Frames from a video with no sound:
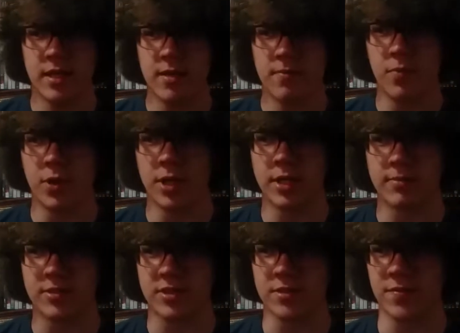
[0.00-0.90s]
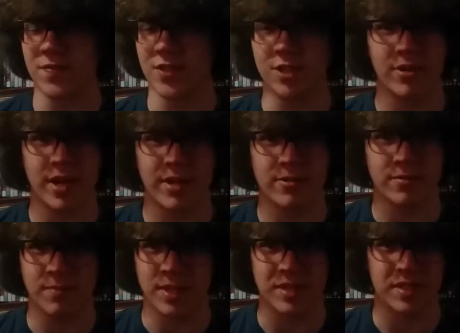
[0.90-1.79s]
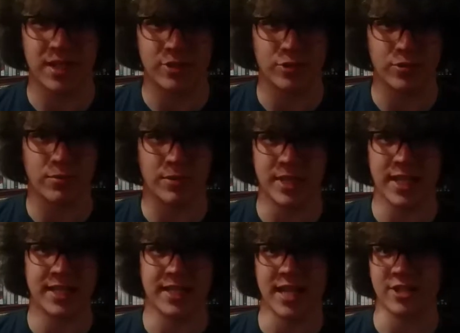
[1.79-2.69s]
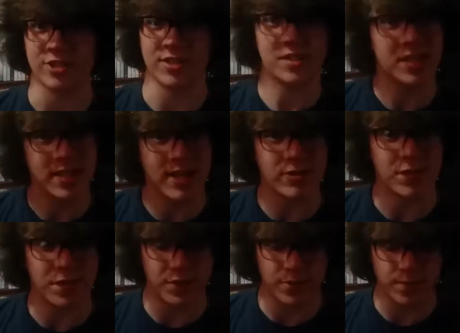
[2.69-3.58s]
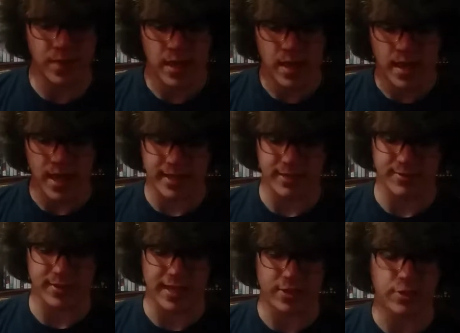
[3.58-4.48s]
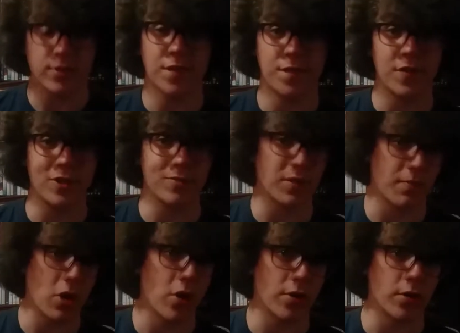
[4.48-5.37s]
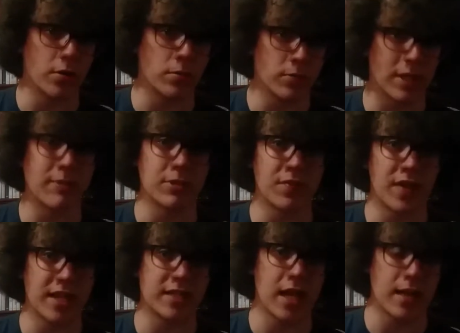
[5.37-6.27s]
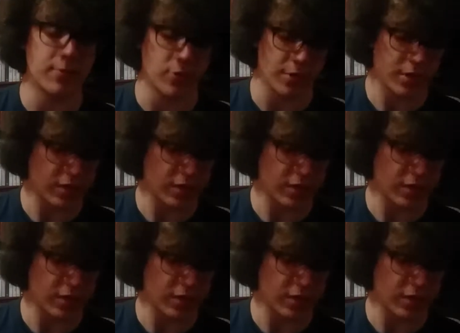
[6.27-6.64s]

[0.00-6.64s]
but I'm still figuring out my schedule when I can actually sit down to film, and I could have filmed tomorrow, where I would have had time during the